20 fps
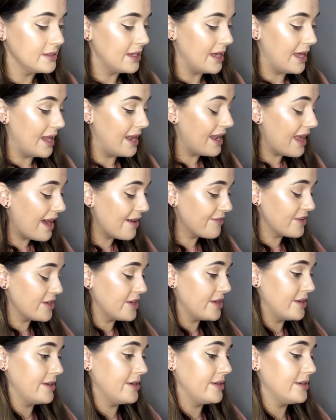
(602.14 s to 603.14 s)

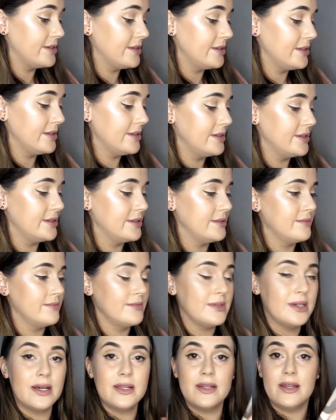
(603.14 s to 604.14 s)
11.
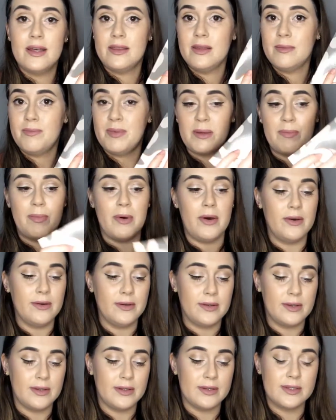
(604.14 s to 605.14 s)
Another big
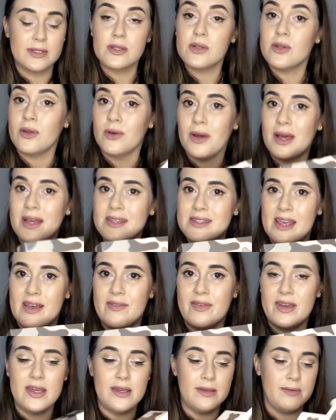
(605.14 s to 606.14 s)
box, not as
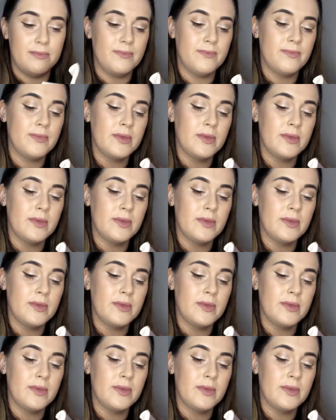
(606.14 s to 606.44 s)
heavy.